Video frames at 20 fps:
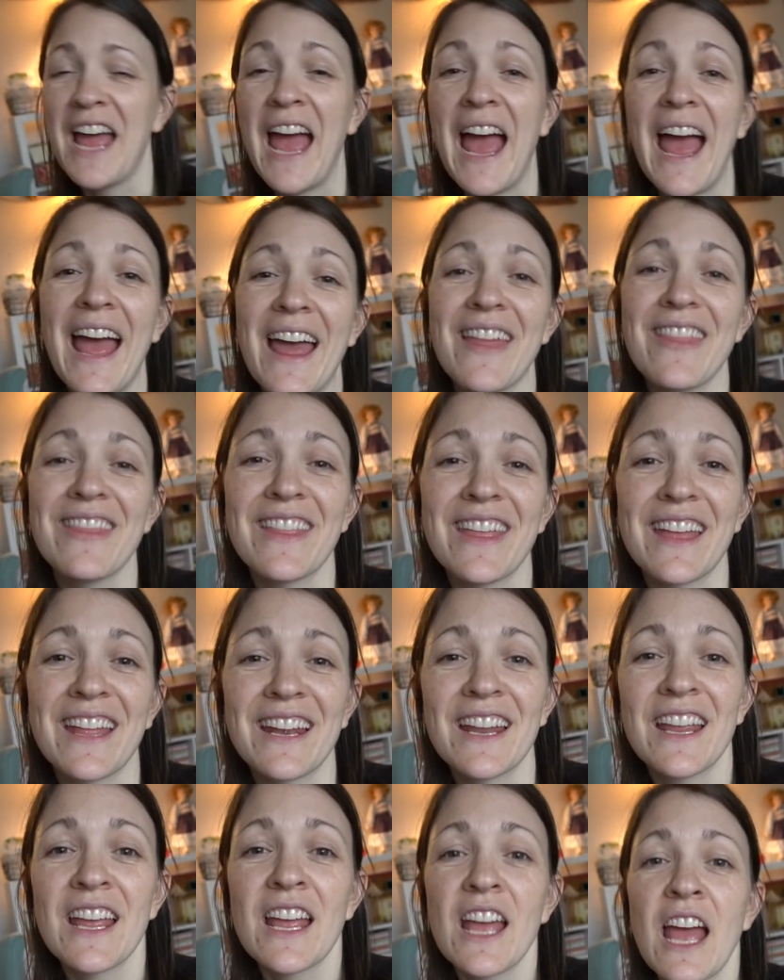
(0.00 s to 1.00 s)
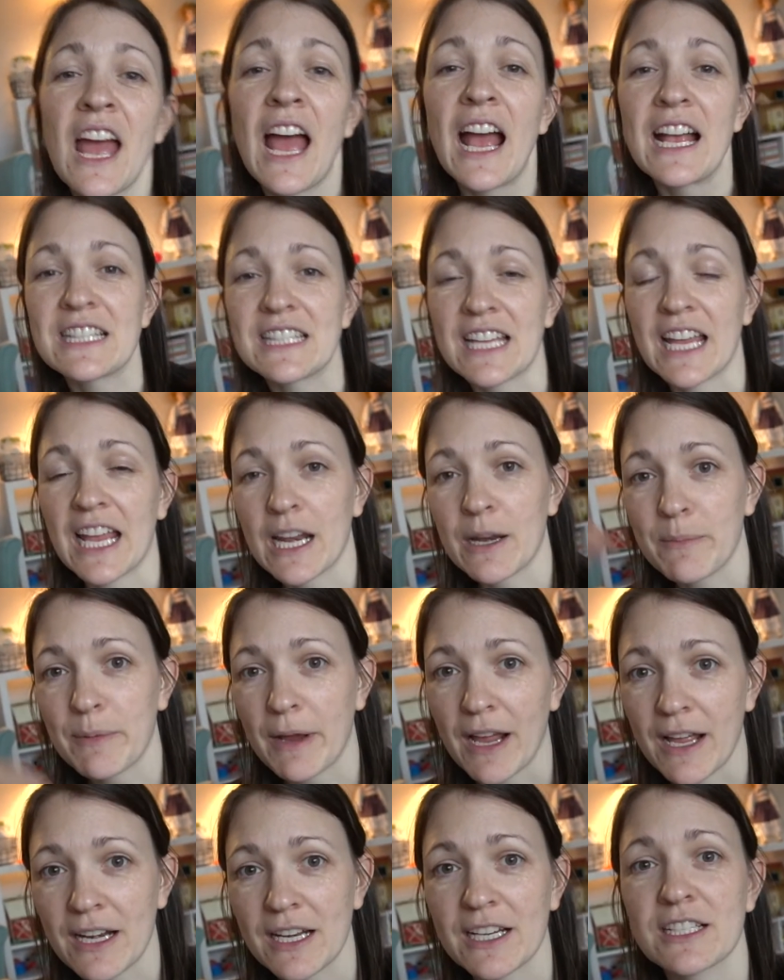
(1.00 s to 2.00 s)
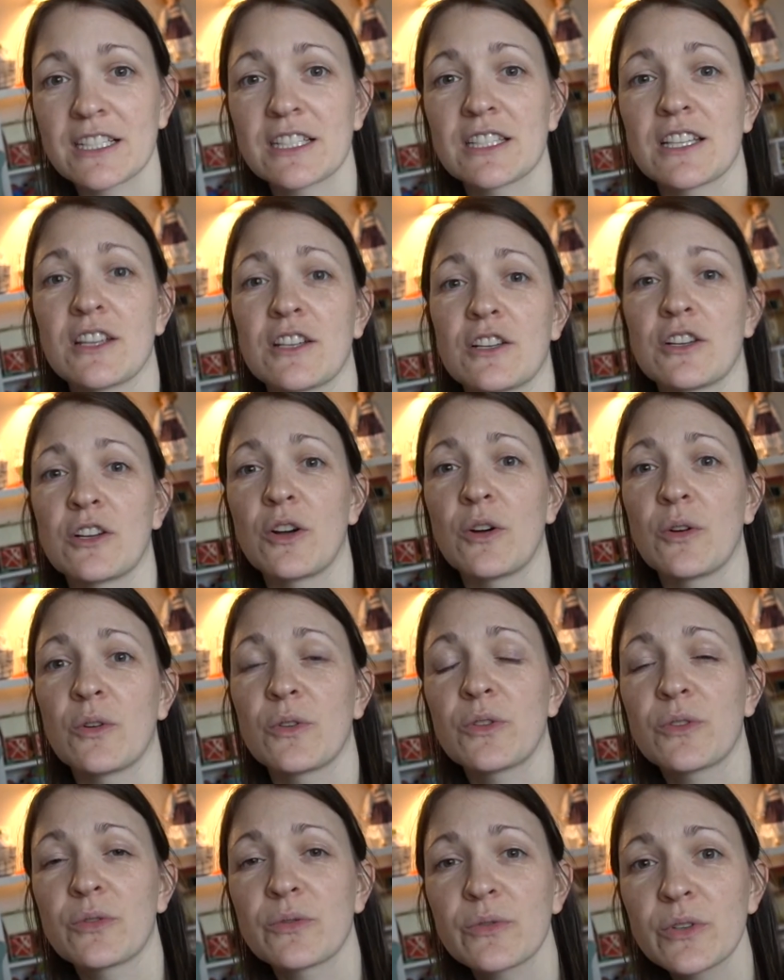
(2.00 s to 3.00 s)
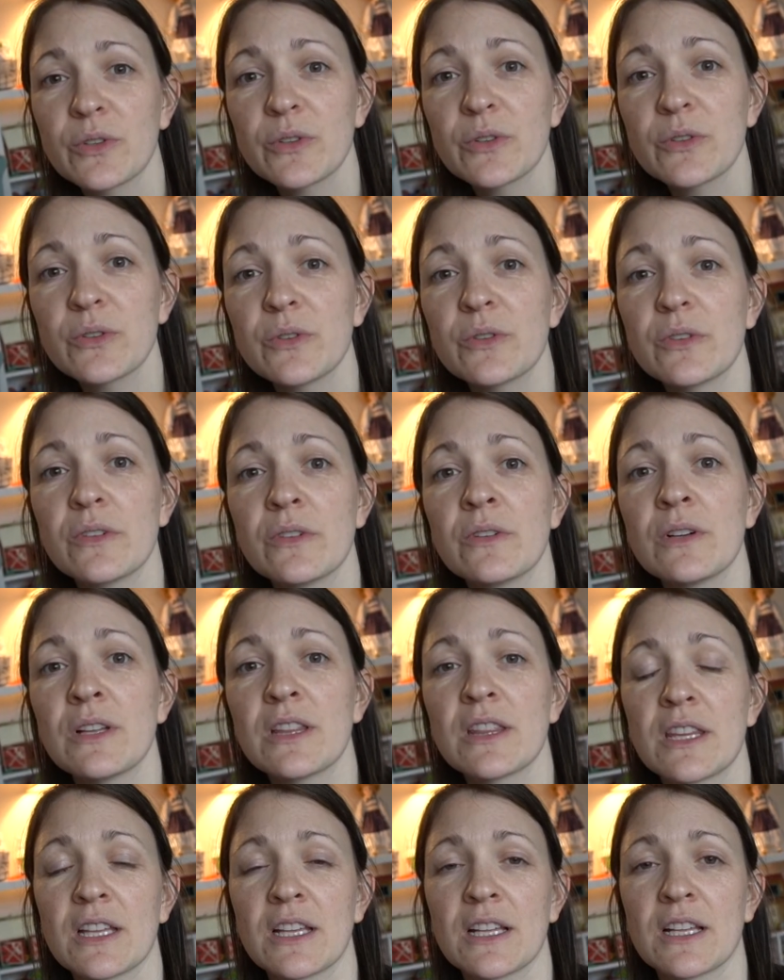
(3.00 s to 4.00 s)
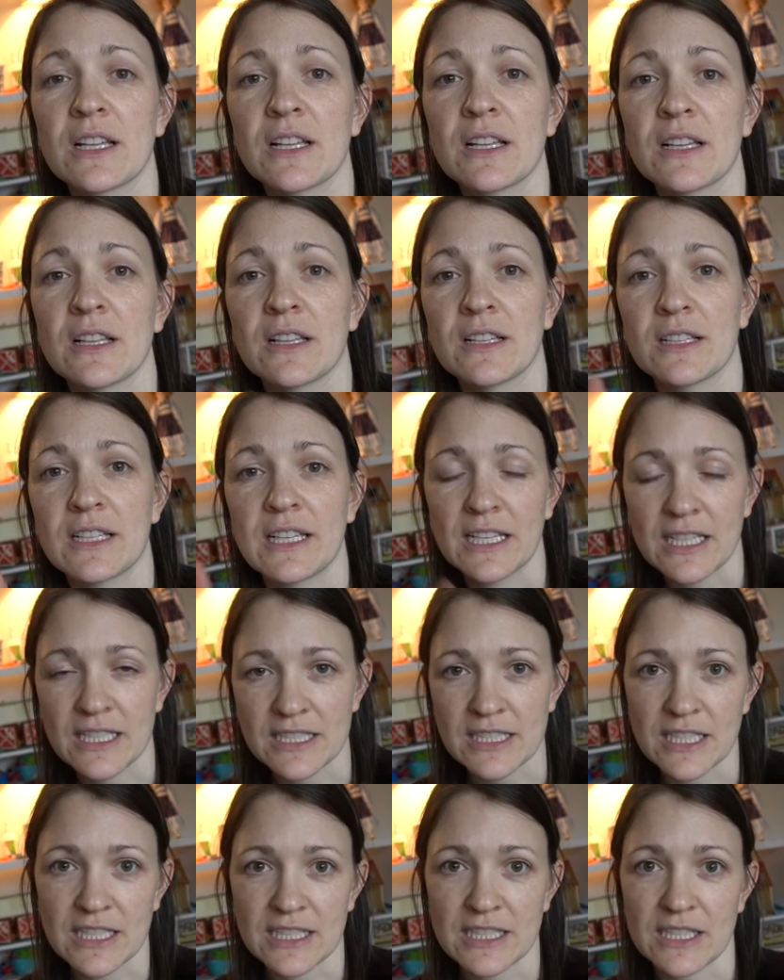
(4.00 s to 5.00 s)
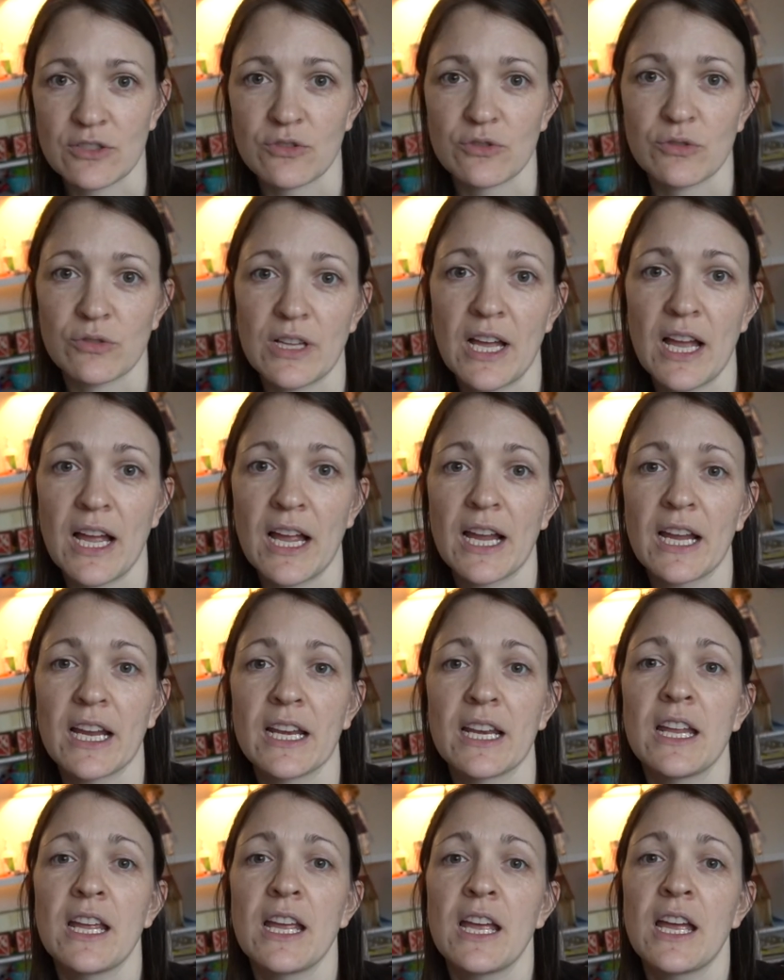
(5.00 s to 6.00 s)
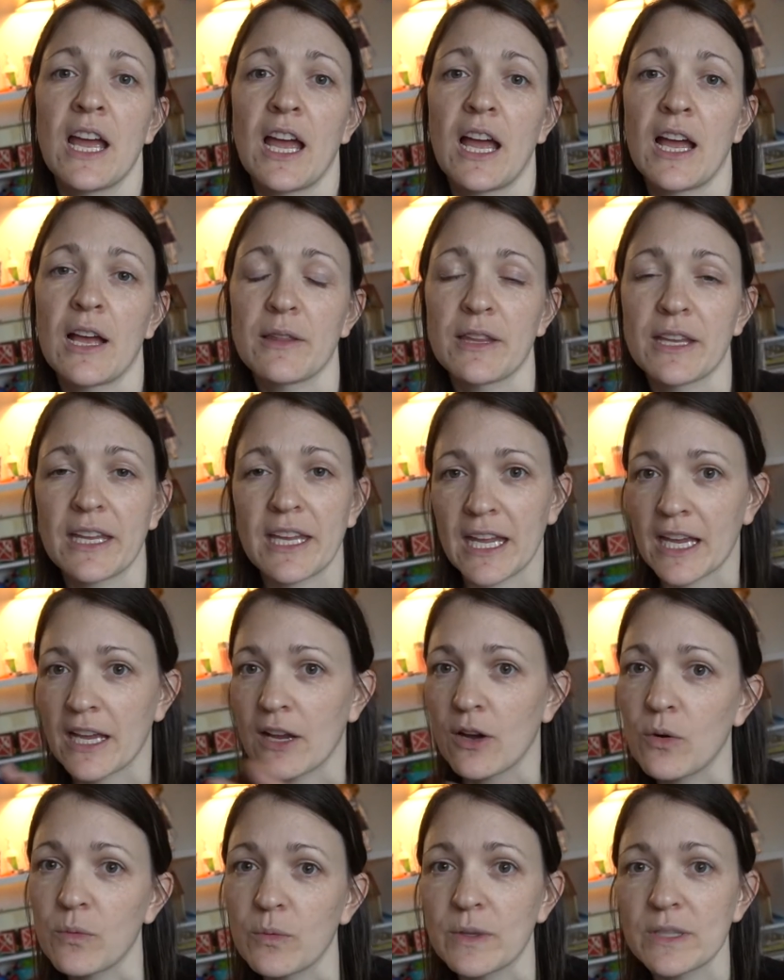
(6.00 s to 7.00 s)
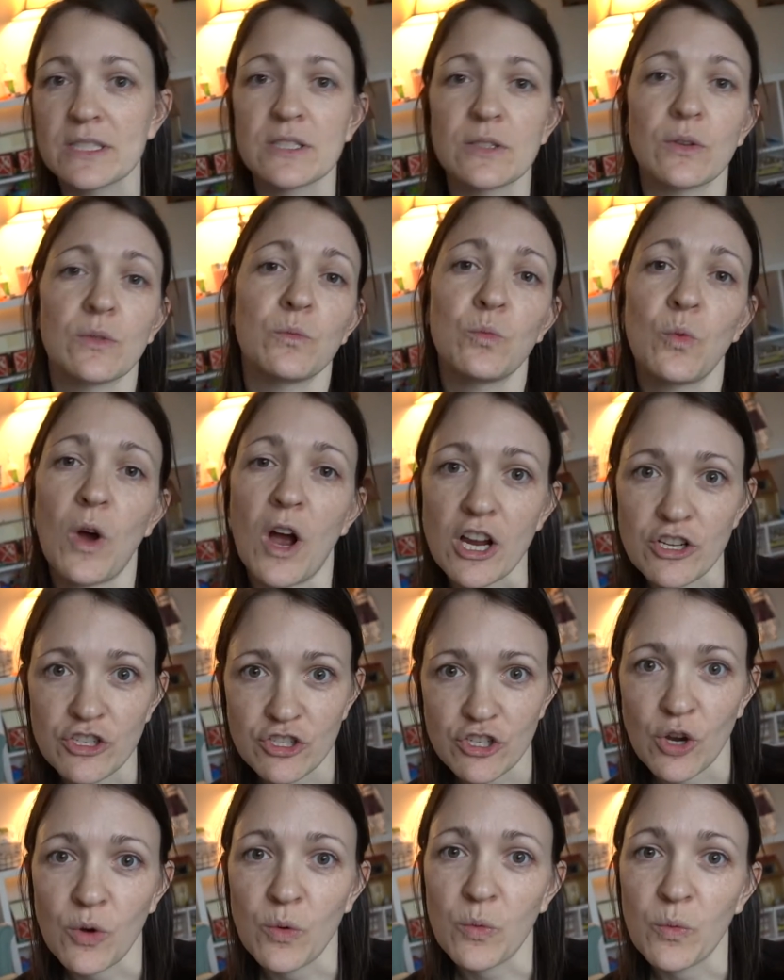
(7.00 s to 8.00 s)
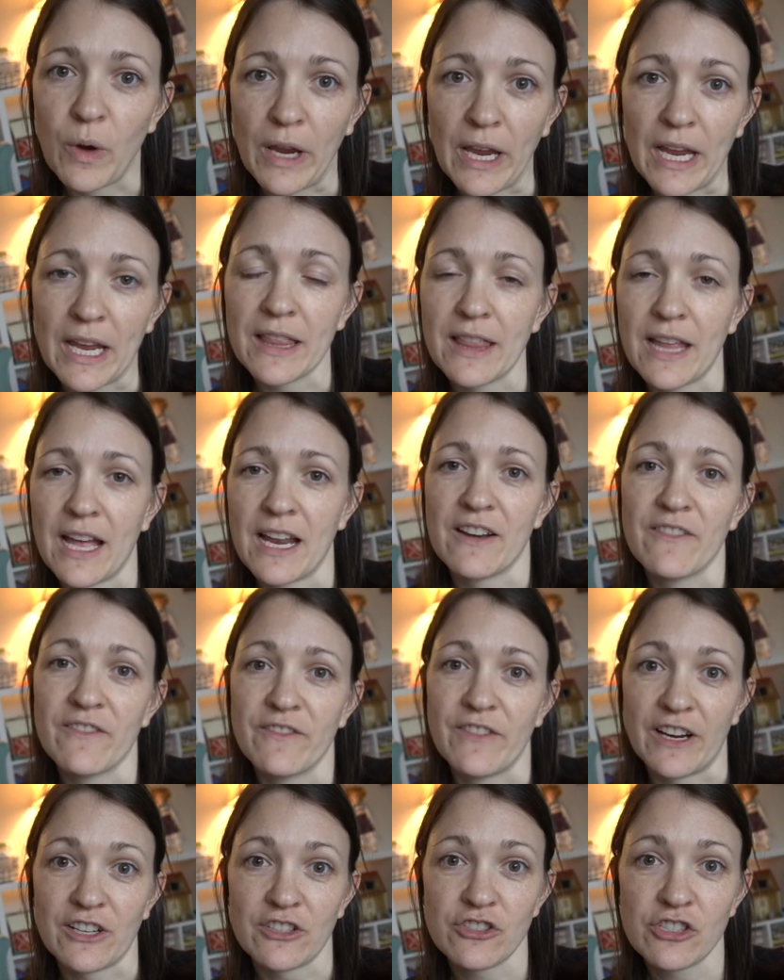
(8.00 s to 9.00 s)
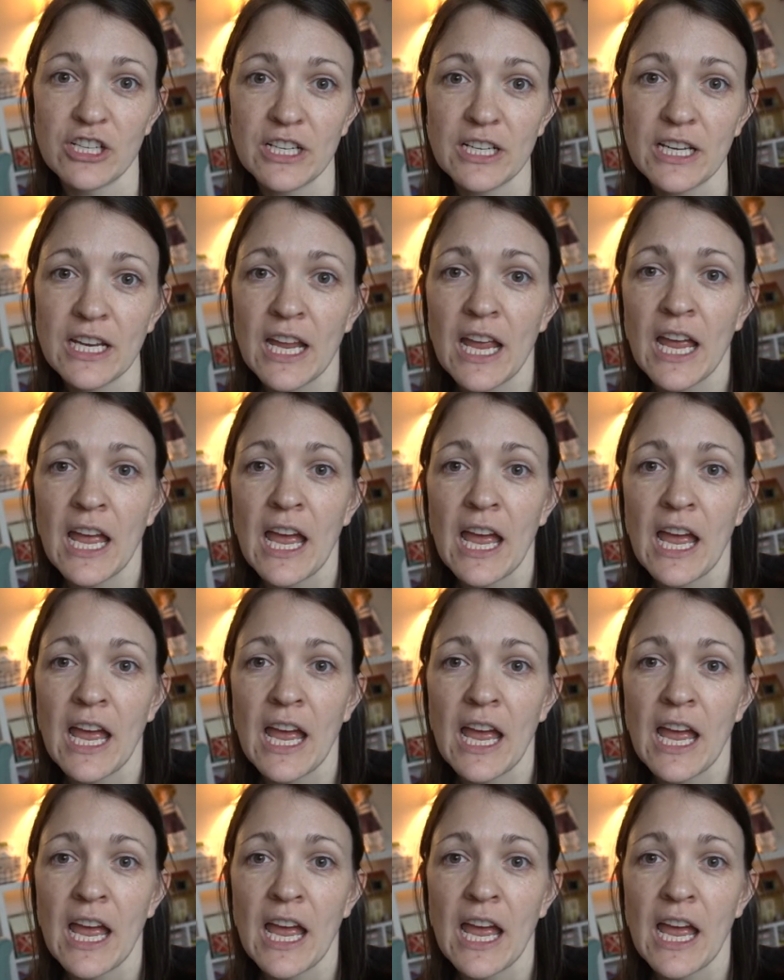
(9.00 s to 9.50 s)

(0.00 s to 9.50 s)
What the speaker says: And then as the antibiotics go through get into the central line, they can't always wash away that infection.